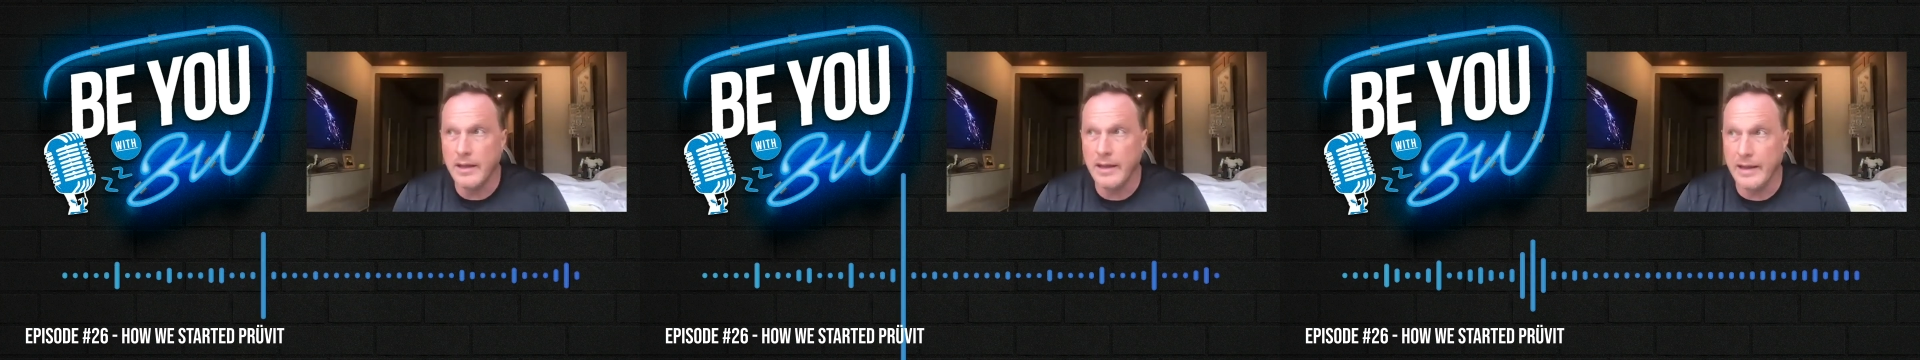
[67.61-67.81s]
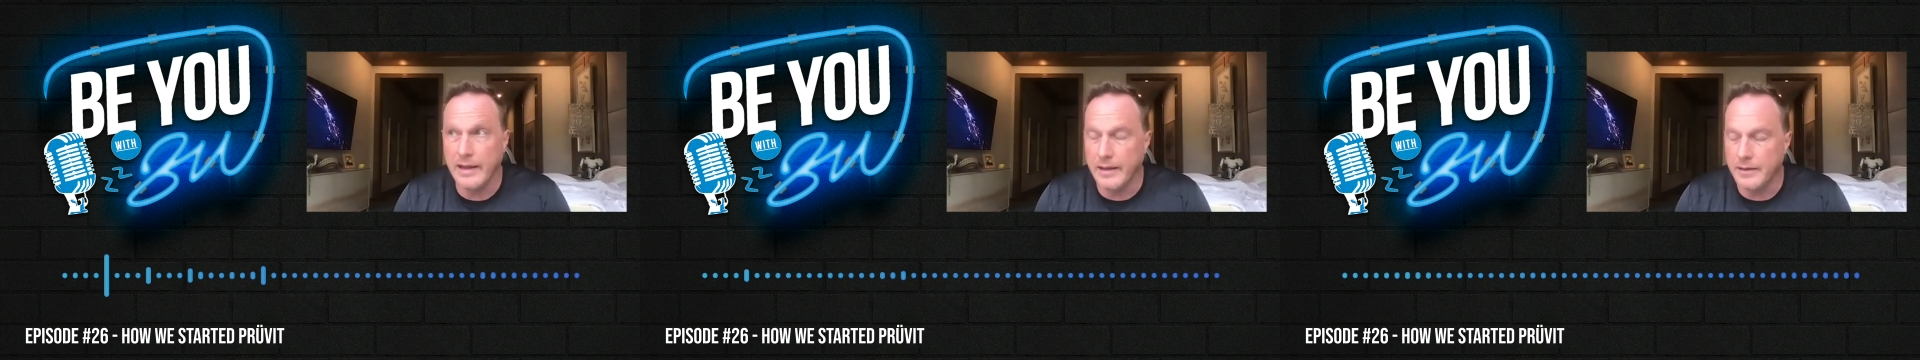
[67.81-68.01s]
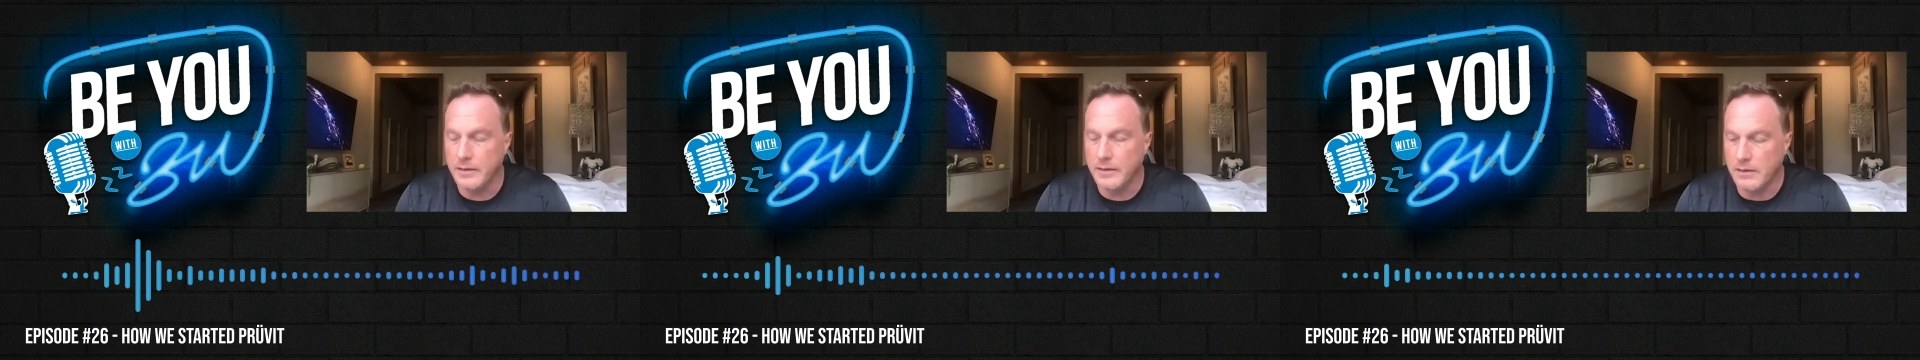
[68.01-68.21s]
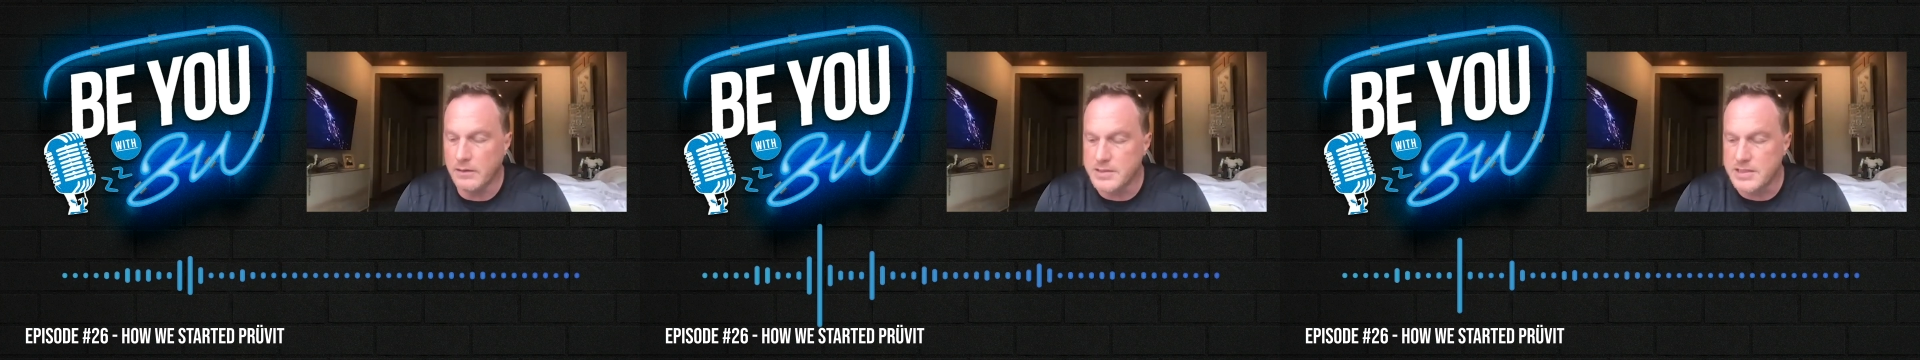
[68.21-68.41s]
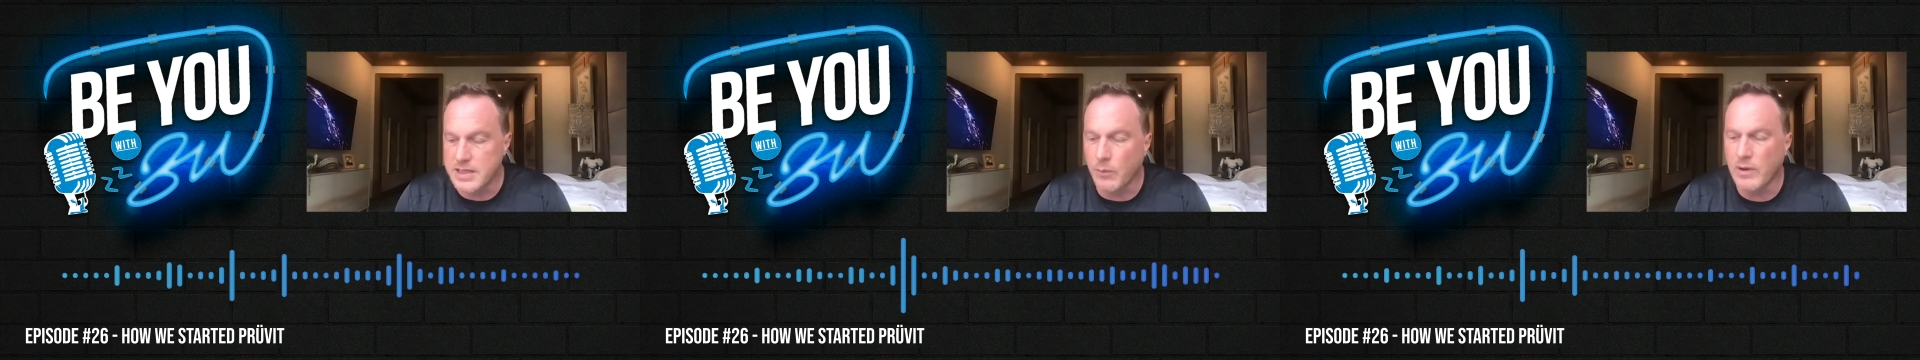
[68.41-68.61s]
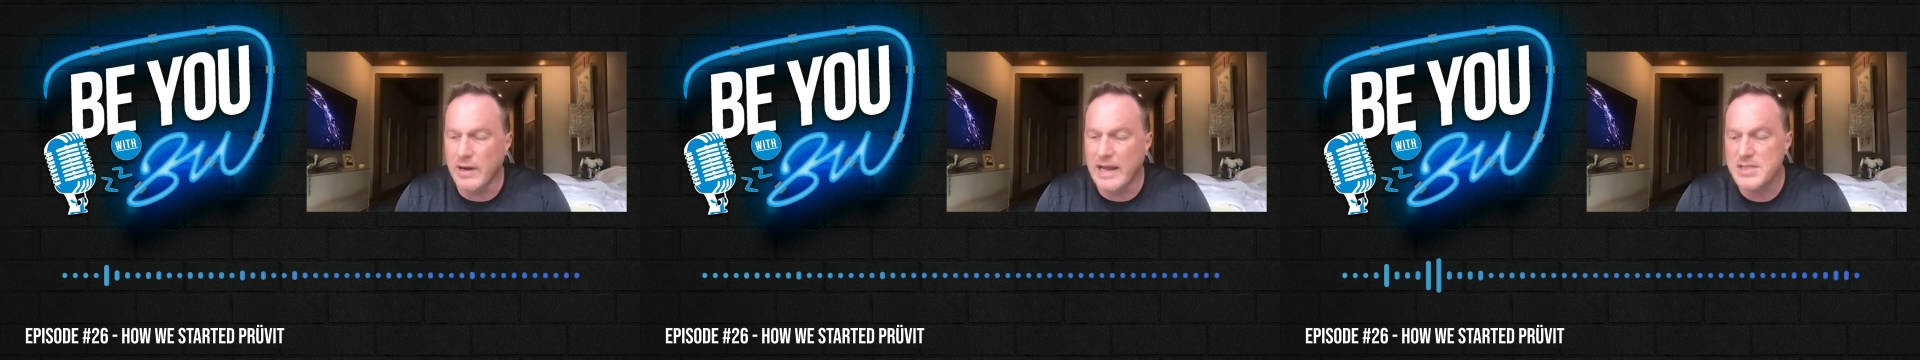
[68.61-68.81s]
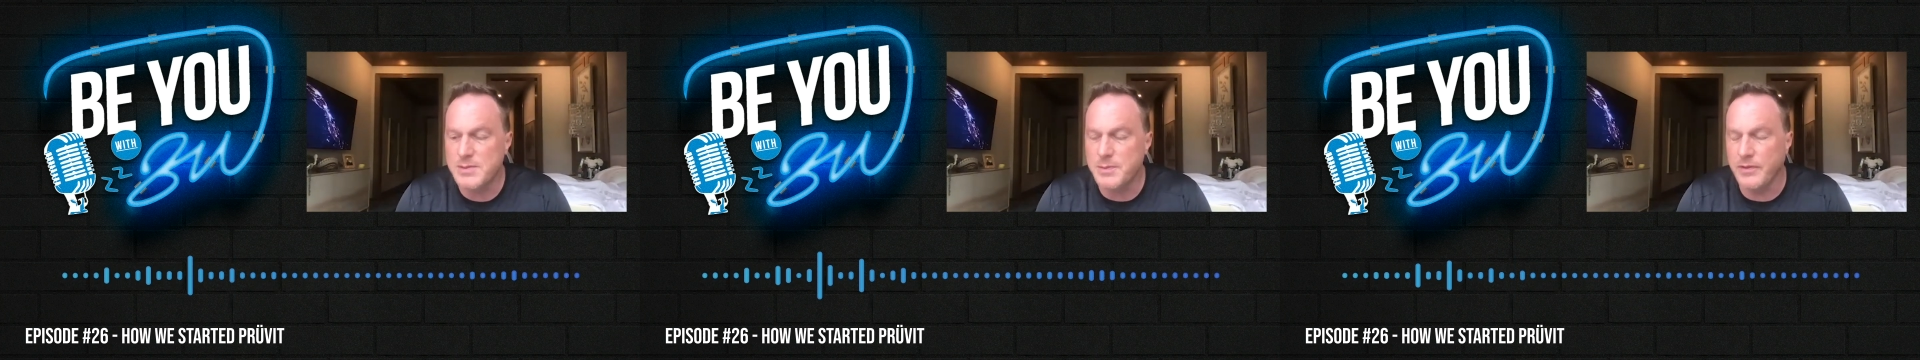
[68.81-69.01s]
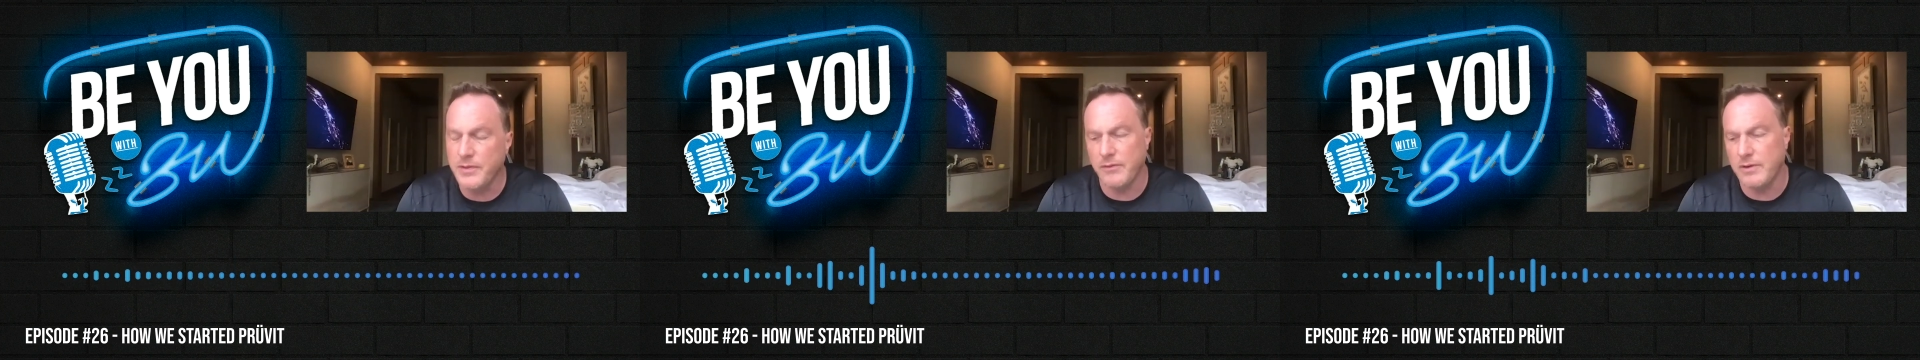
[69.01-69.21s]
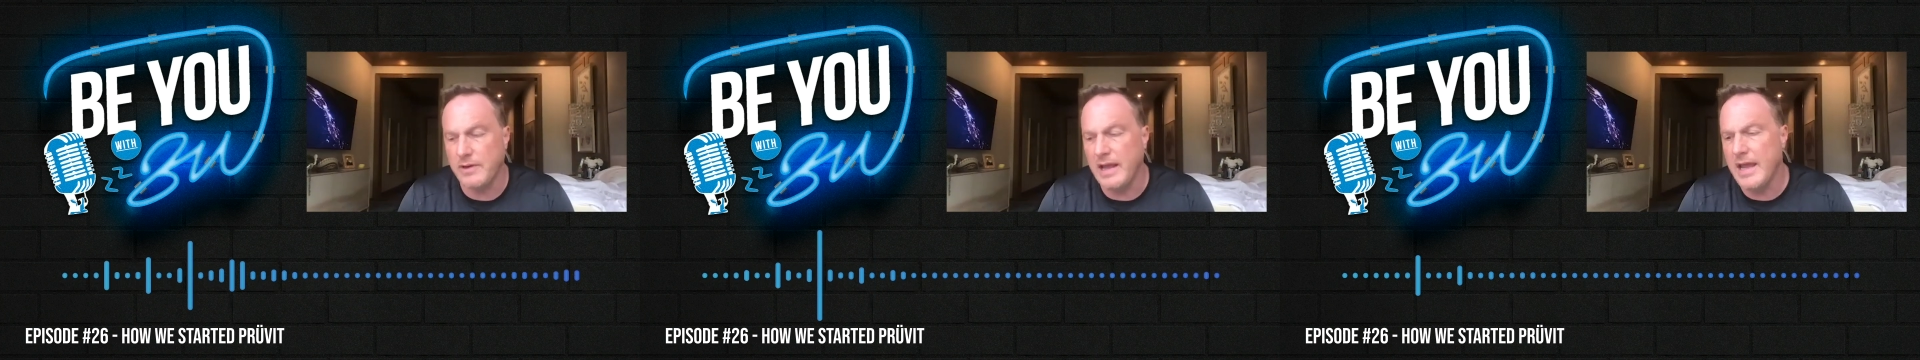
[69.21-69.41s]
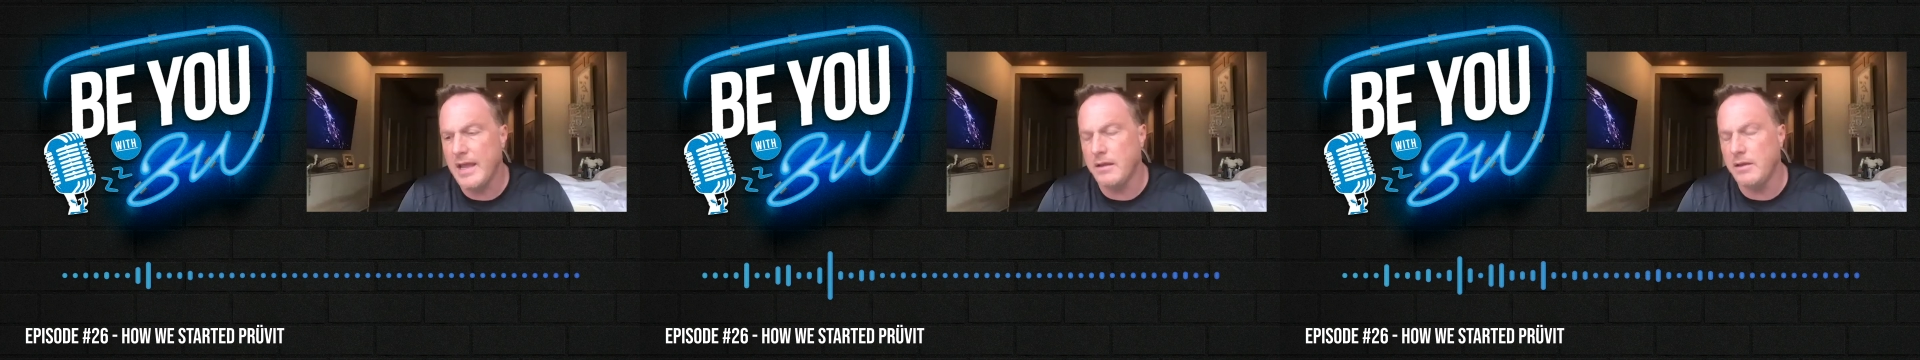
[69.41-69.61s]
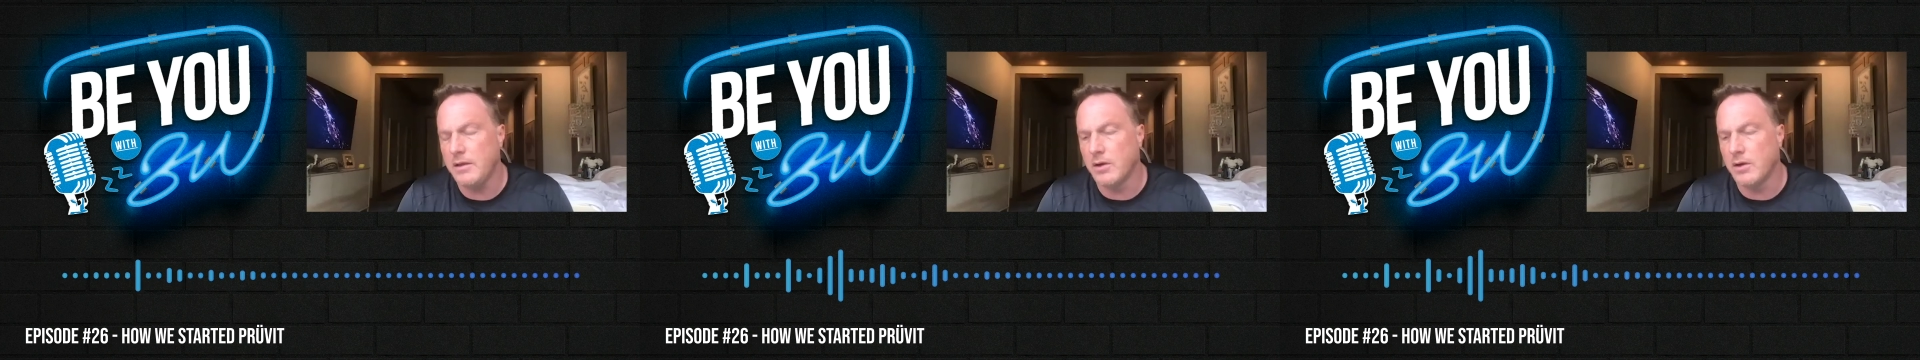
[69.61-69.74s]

And someone asked me the other day,